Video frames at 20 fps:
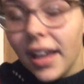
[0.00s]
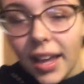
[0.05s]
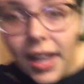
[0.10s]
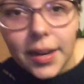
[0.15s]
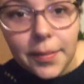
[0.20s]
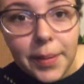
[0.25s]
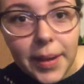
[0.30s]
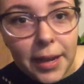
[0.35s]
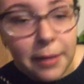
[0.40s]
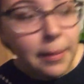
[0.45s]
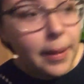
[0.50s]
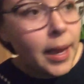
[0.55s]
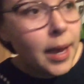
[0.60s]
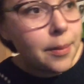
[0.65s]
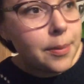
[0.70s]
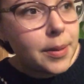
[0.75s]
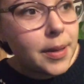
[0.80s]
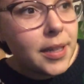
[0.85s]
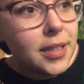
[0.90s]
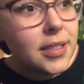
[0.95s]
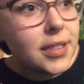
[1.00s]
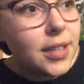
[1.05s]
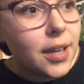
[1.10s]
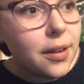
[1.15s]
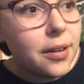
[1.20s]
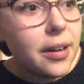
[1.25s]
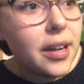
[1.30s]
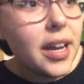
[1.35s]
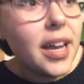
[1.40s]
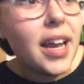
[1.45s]
and pick me up,
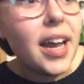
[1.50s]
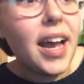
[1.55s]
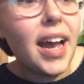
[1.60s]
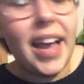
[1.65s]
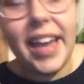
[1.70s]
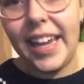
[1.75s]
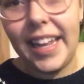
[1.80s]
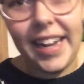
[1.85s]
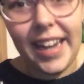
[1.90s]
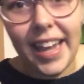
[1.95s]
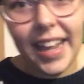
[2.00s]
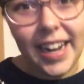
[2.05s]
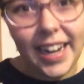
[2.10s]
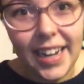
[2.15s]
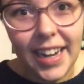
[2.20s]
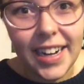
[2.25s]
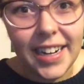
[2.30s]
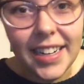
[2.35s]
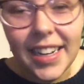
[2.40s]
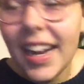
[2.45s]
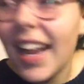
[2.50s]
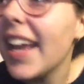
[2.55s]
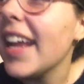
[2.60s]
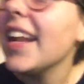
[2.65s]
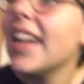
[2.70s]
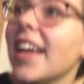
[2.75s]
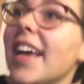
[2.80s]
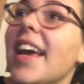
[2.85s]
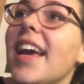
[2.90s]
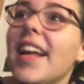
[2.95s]
so I get to get it done tonight,
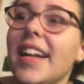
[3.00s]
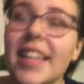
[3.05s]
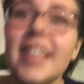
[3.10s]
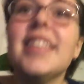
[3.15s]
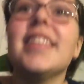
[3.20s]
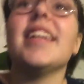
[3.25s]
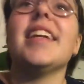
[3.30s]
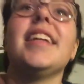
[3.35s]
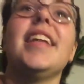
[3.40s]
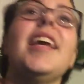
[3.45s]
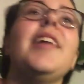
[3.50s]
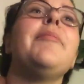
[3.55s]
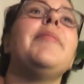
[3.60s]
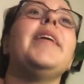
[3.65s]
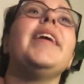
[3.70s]
and he's gonna take